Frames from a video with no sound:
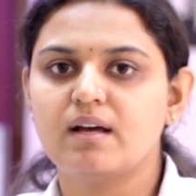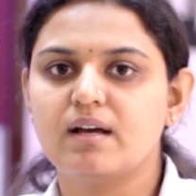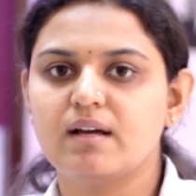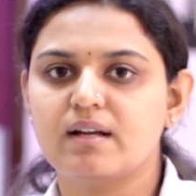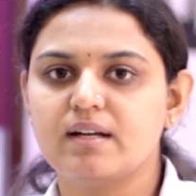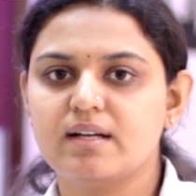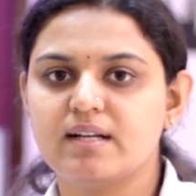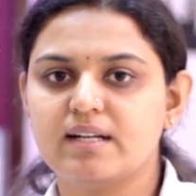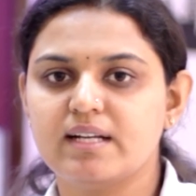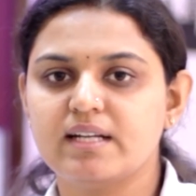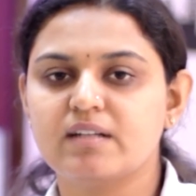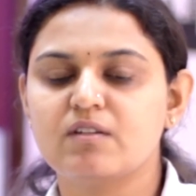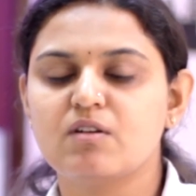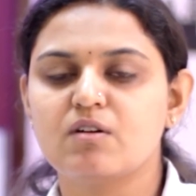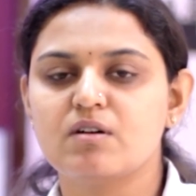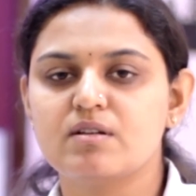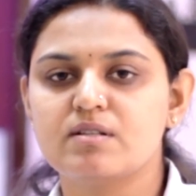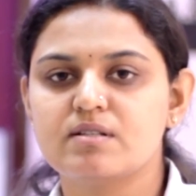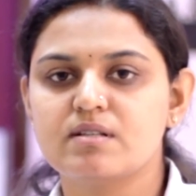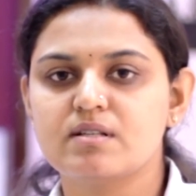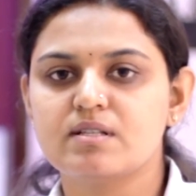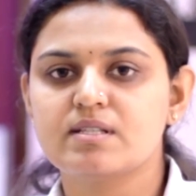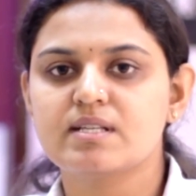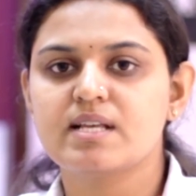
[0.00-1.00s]
and it
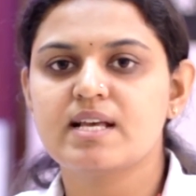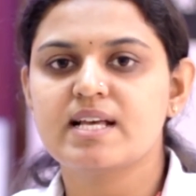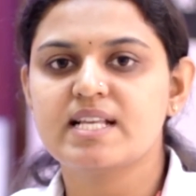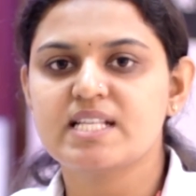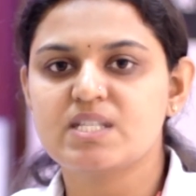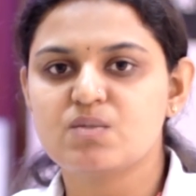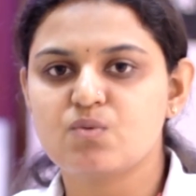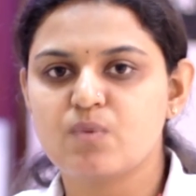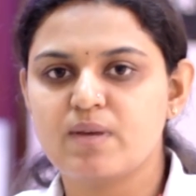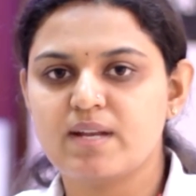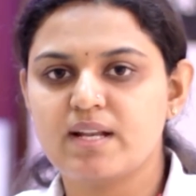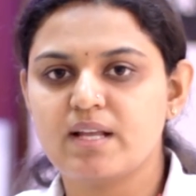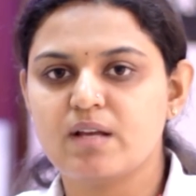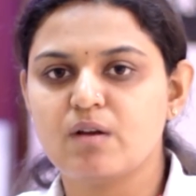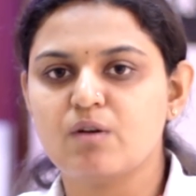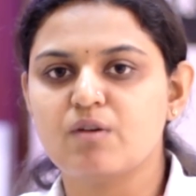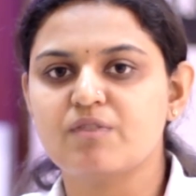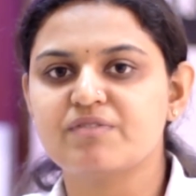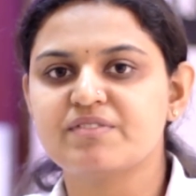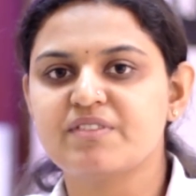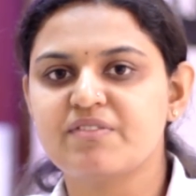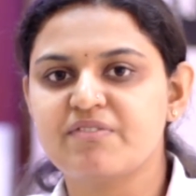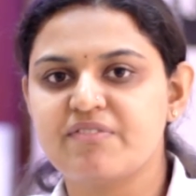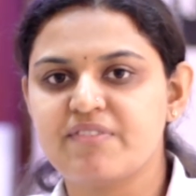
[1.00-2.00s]
causes swelling
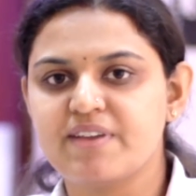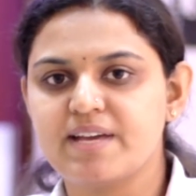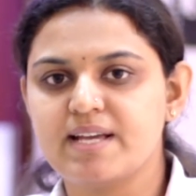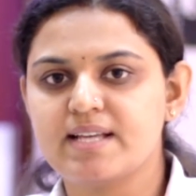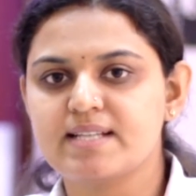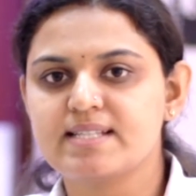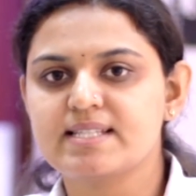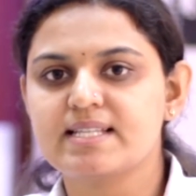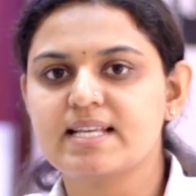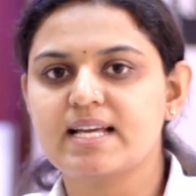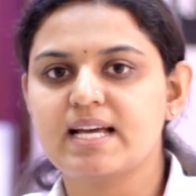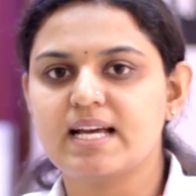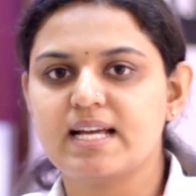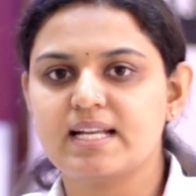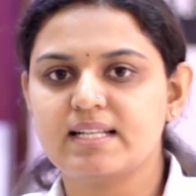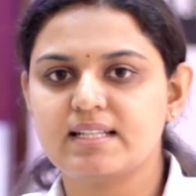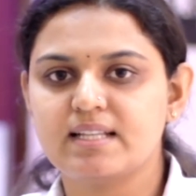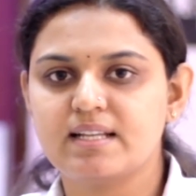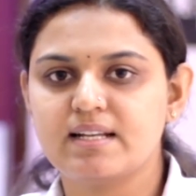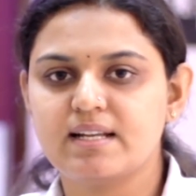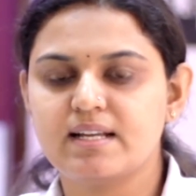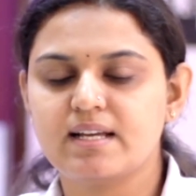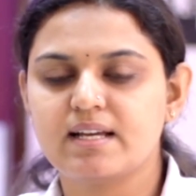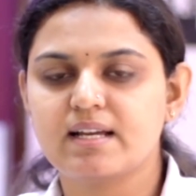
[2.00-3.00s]
of the face and
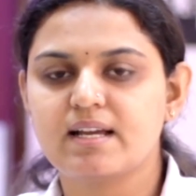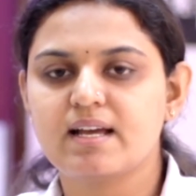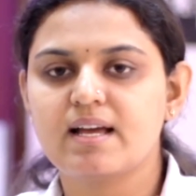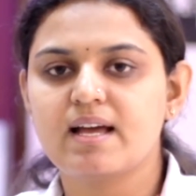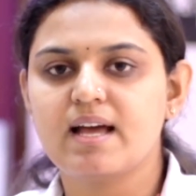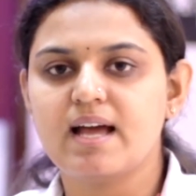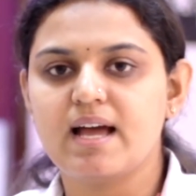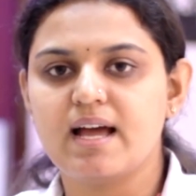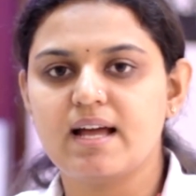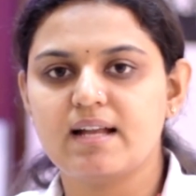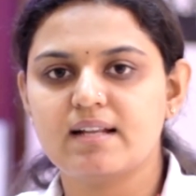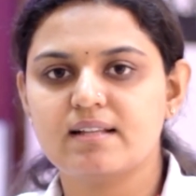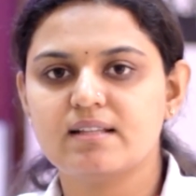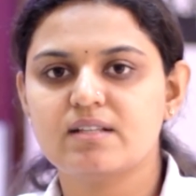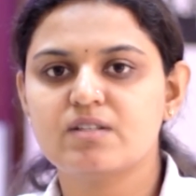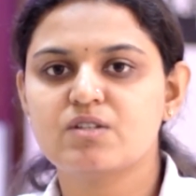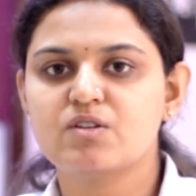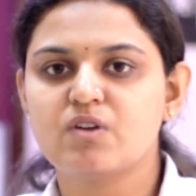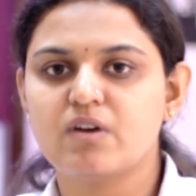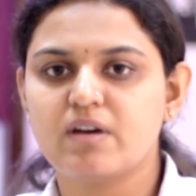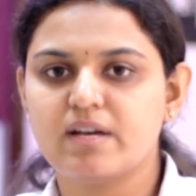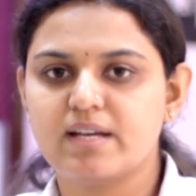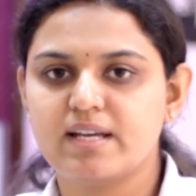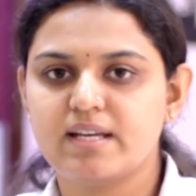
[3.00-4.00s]
the neck and the
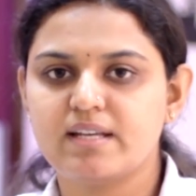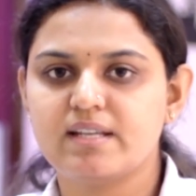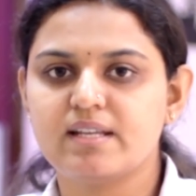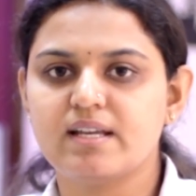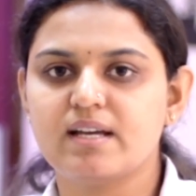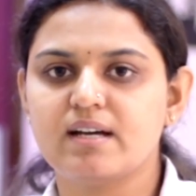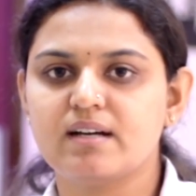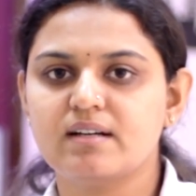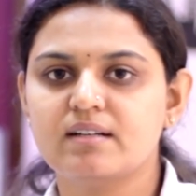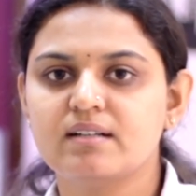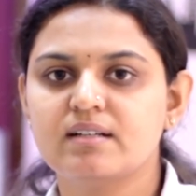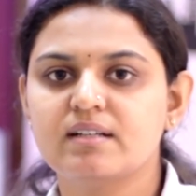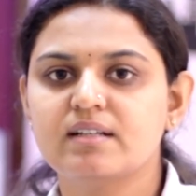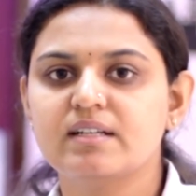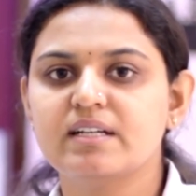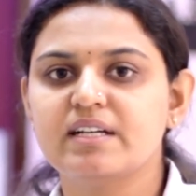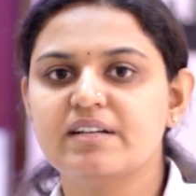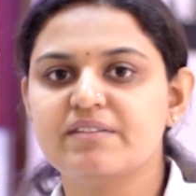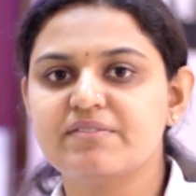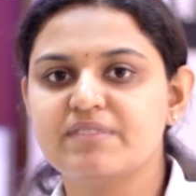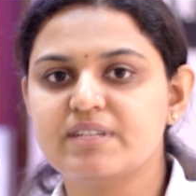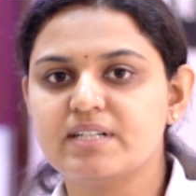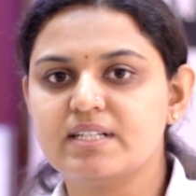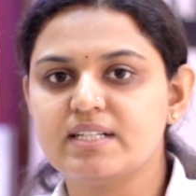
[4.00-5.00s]
jaw area
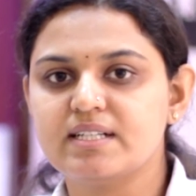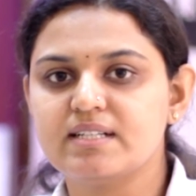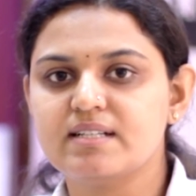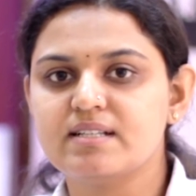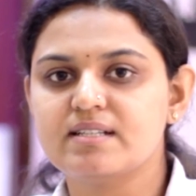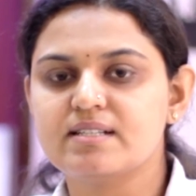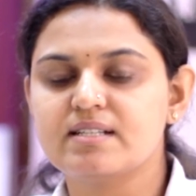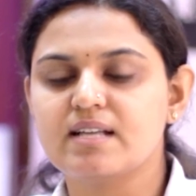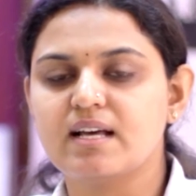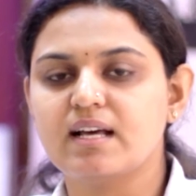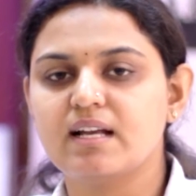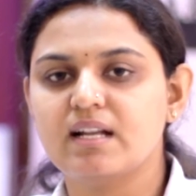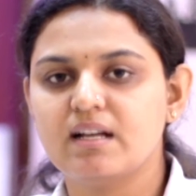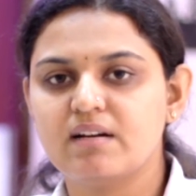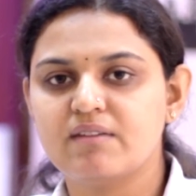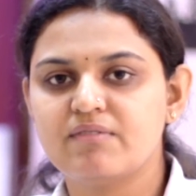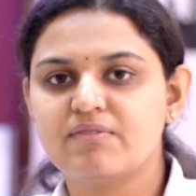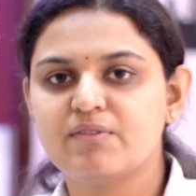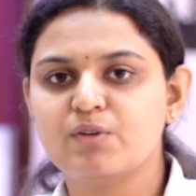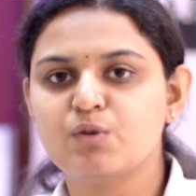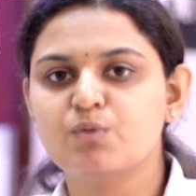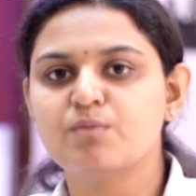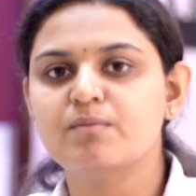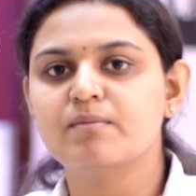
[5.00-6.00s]
if it is
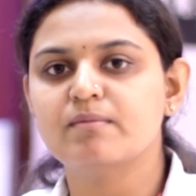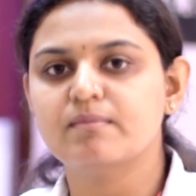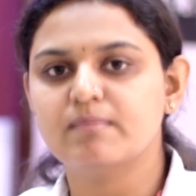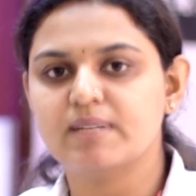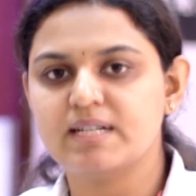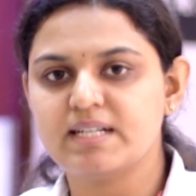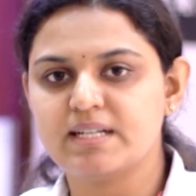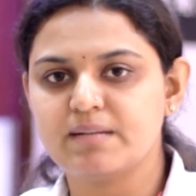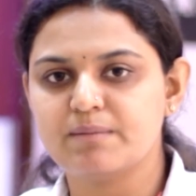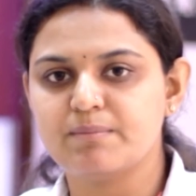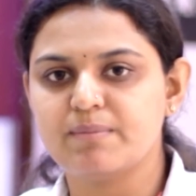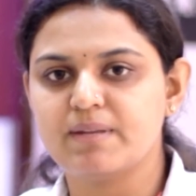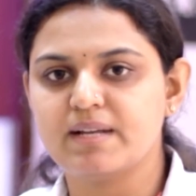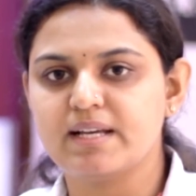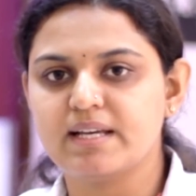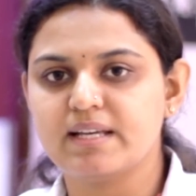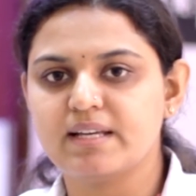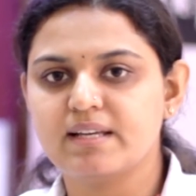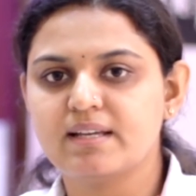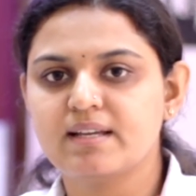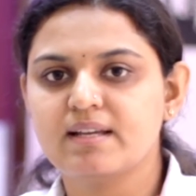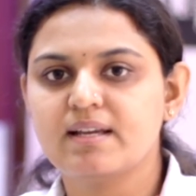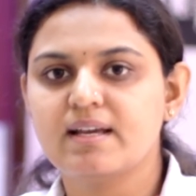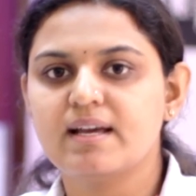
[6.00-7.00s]
allowed to multiply,
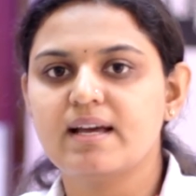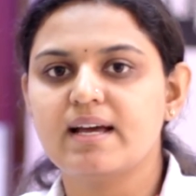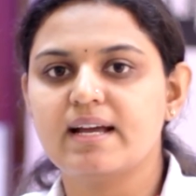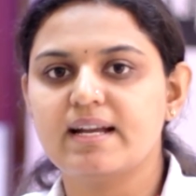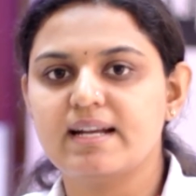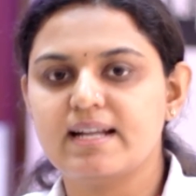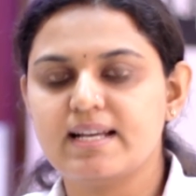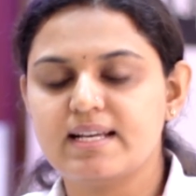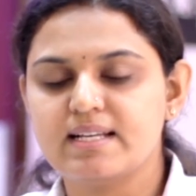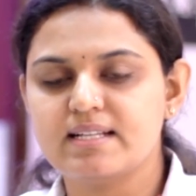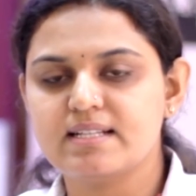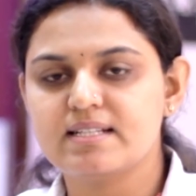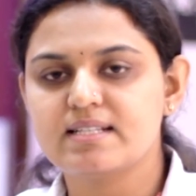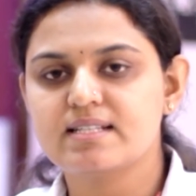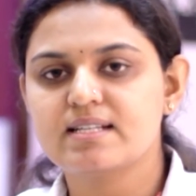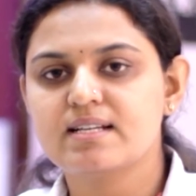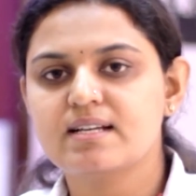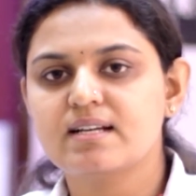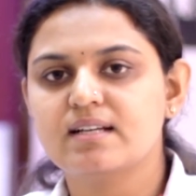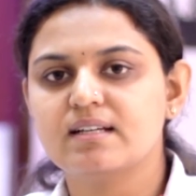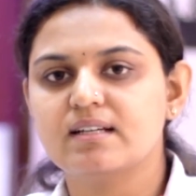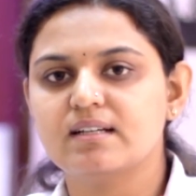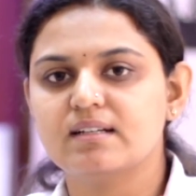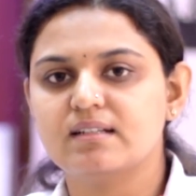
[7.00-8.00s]
and hence
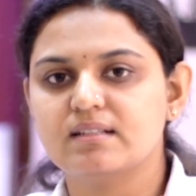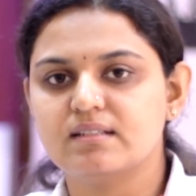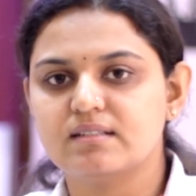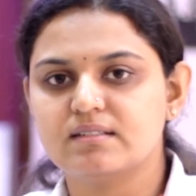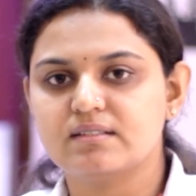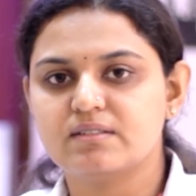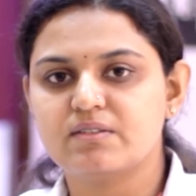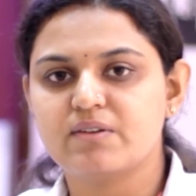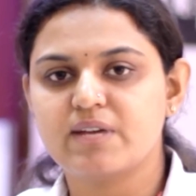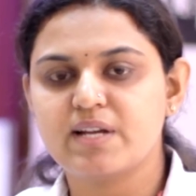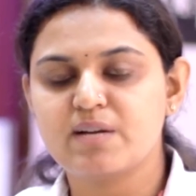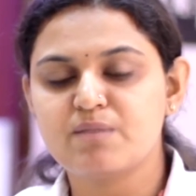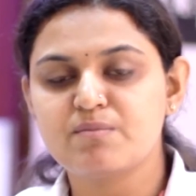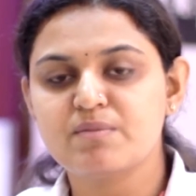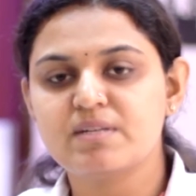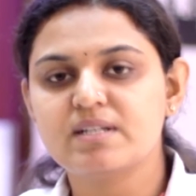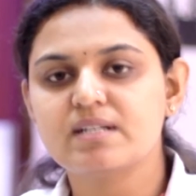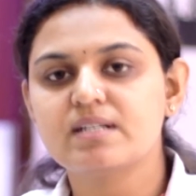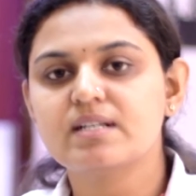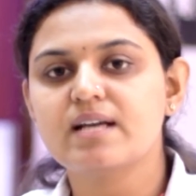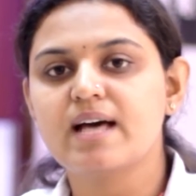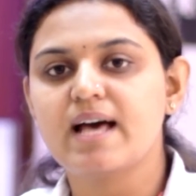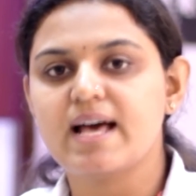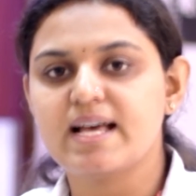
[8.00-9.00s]
uh,
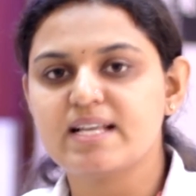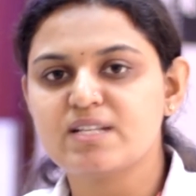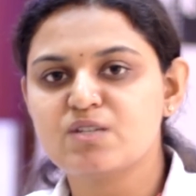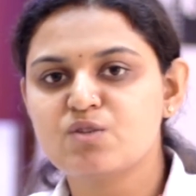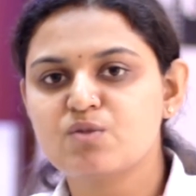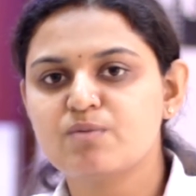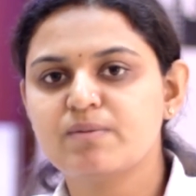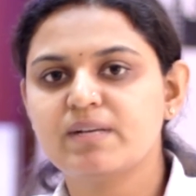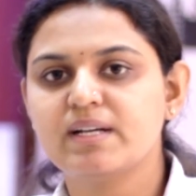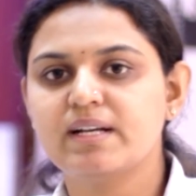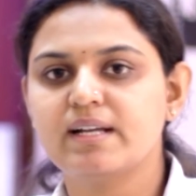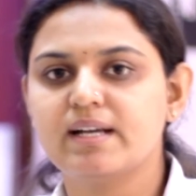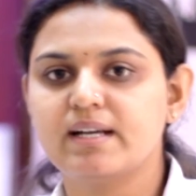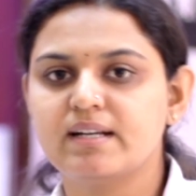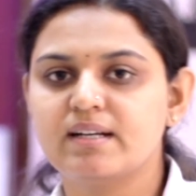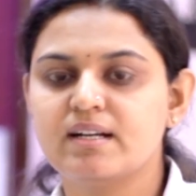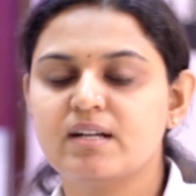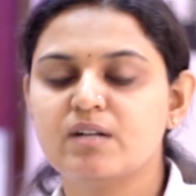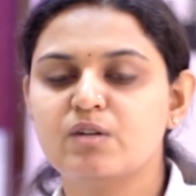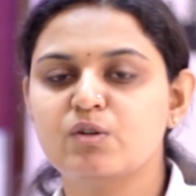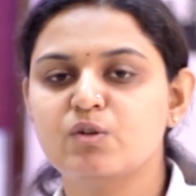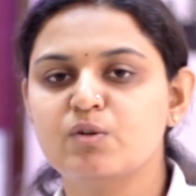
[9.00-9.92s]
treatment has to be done to